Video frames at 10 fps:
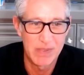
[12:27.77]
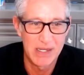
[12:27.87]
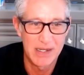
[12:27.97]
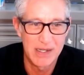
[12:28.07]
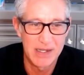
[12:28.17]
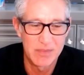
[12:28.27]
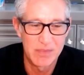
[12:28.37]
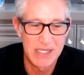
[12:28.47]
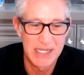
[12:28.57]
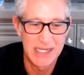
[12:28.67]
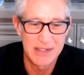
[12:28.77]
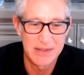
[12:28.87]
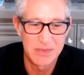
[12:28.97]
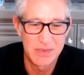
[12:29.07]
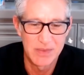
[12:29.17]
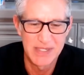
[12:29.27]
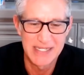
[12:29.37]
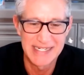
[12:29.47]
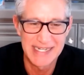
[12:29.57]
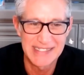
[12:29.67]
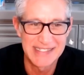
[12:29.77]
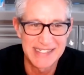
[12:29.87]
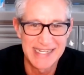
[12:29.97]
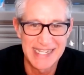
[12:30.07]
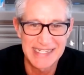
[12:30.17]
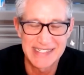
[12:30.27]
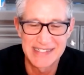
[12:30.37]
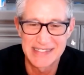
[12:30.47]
and we reconnected and connected.